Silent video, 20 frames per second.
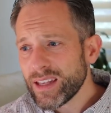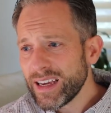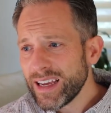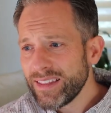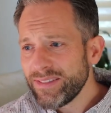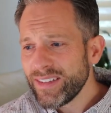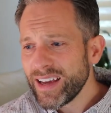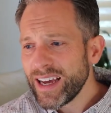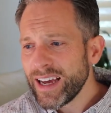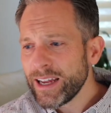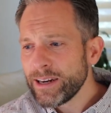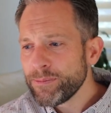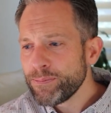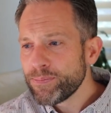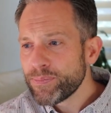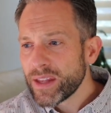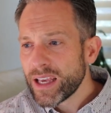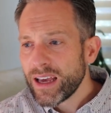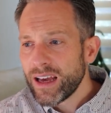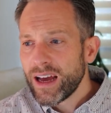And then
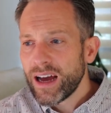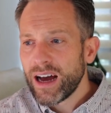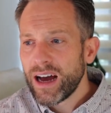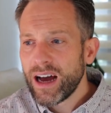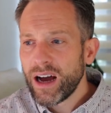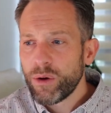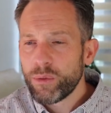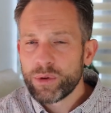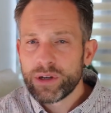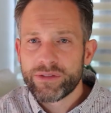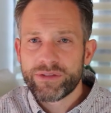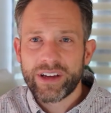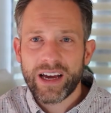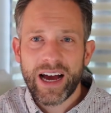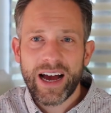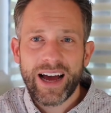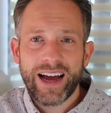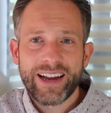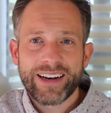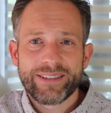uh, we've
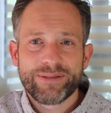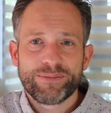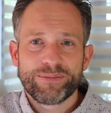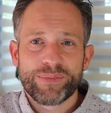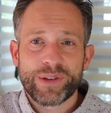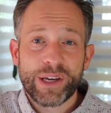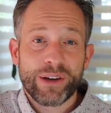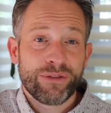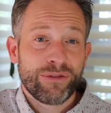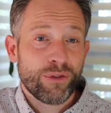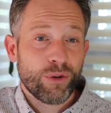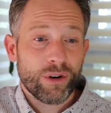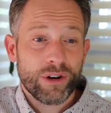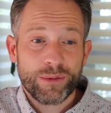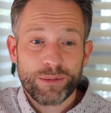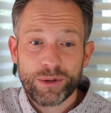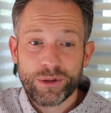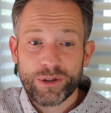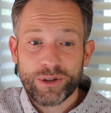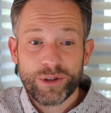got the
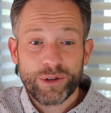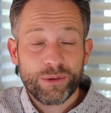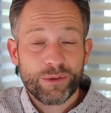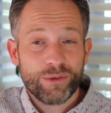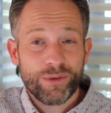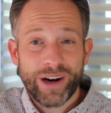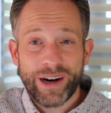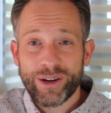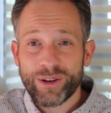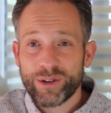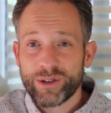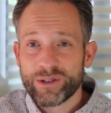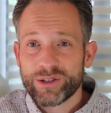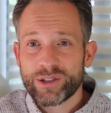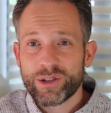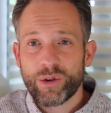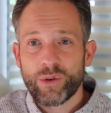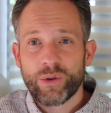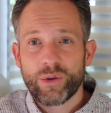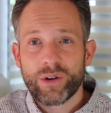affordable
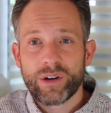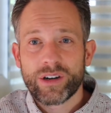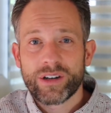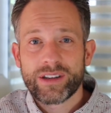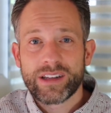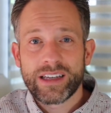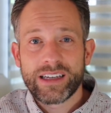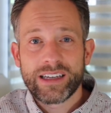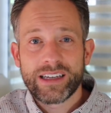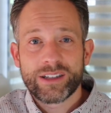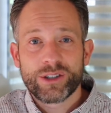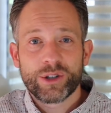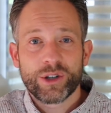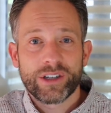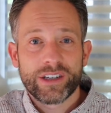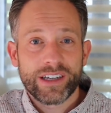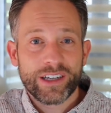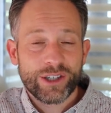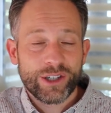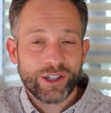rentals or the
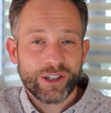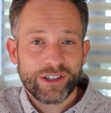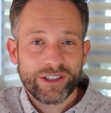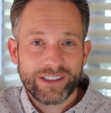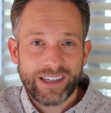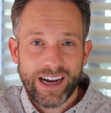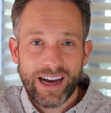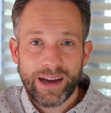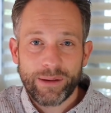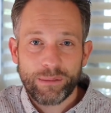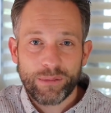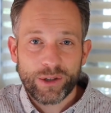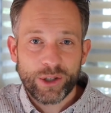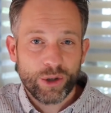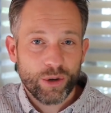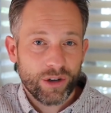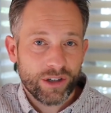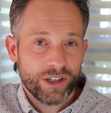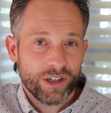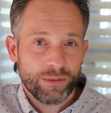traditional type
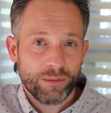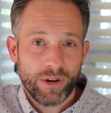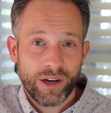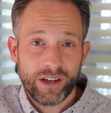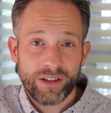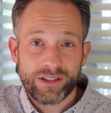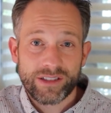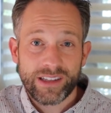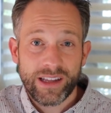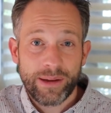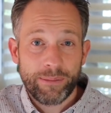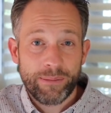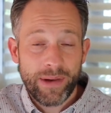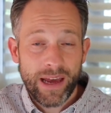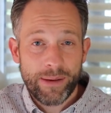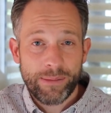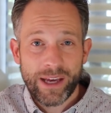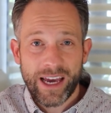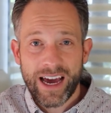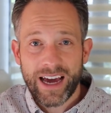short-term rentals that
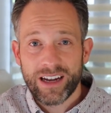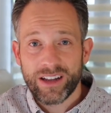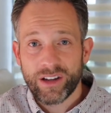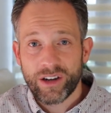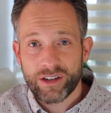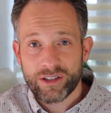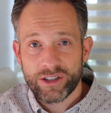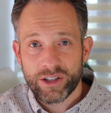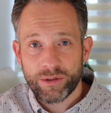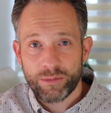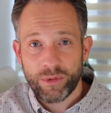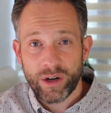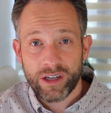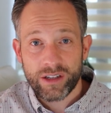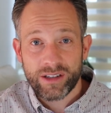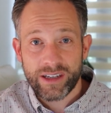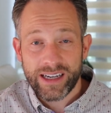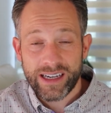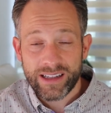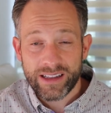maybe had a long-term
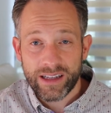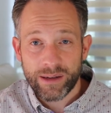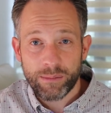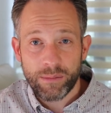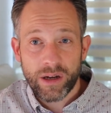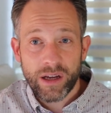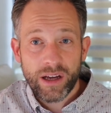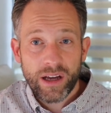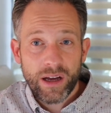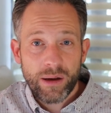rental in them